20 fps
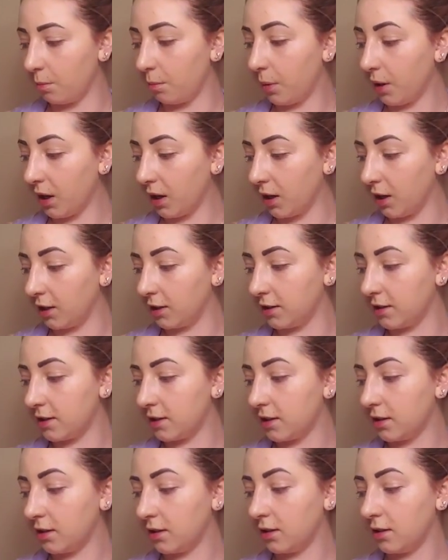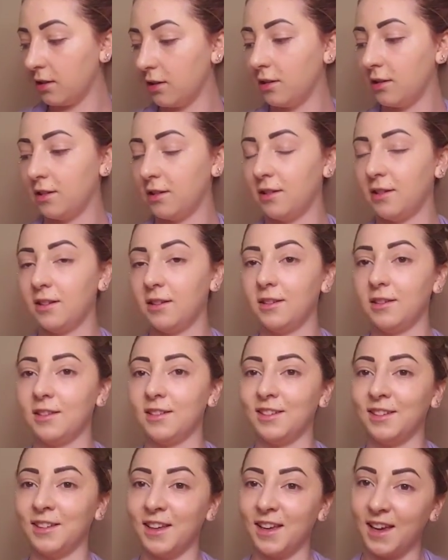But
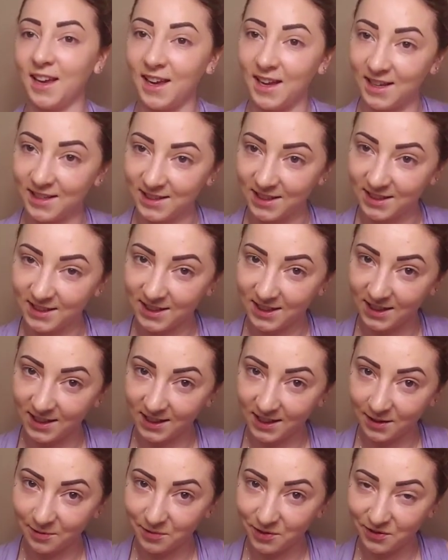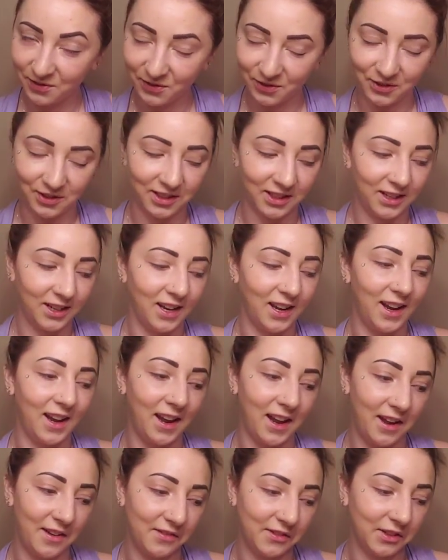as I said again before, I
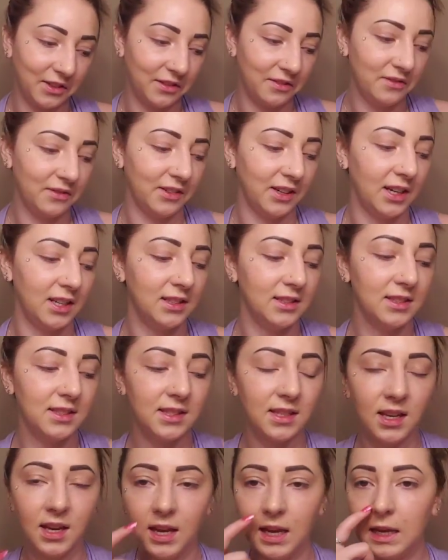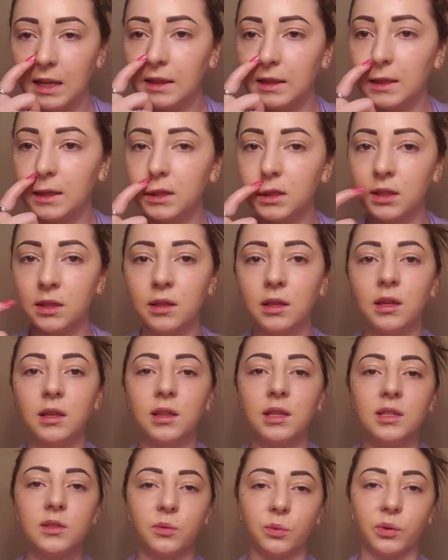have good friends.
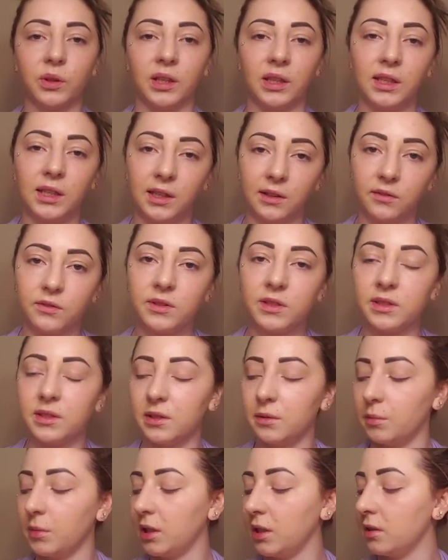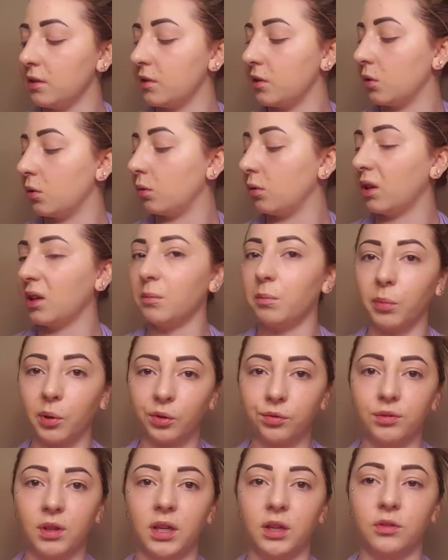These were like gifts to me, so like
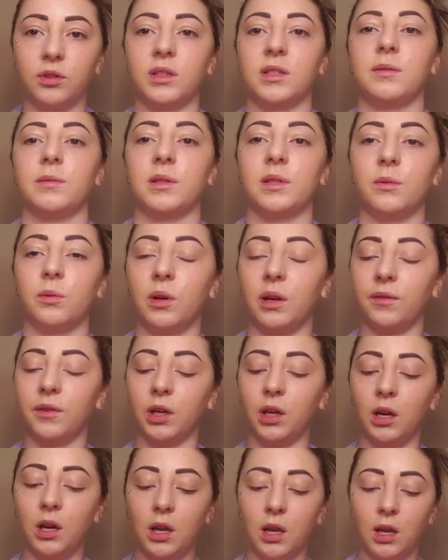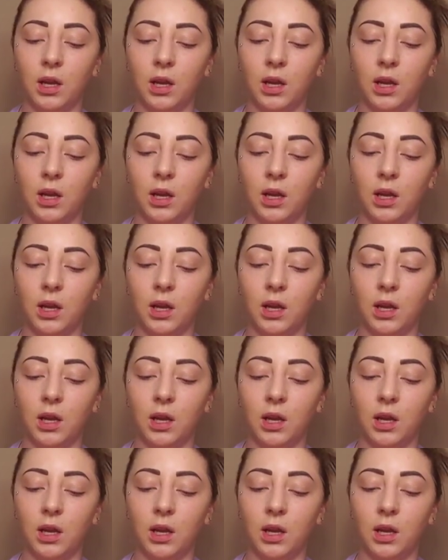birthday, Christmas, whatever.